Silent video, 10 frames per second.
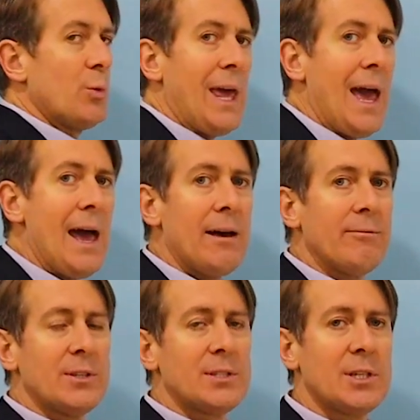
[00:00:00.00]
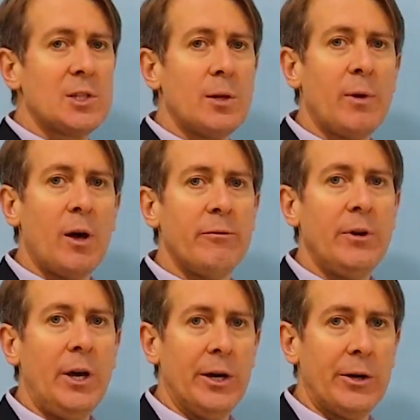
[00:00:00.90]
we have the system
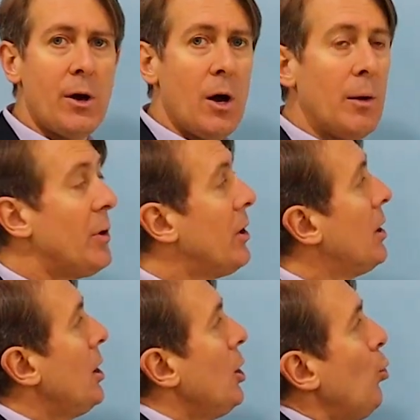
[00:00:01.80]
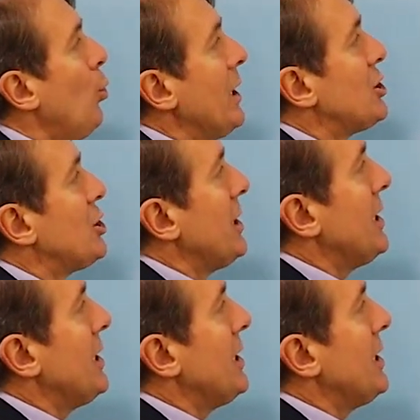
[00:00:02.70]
of I'rab, which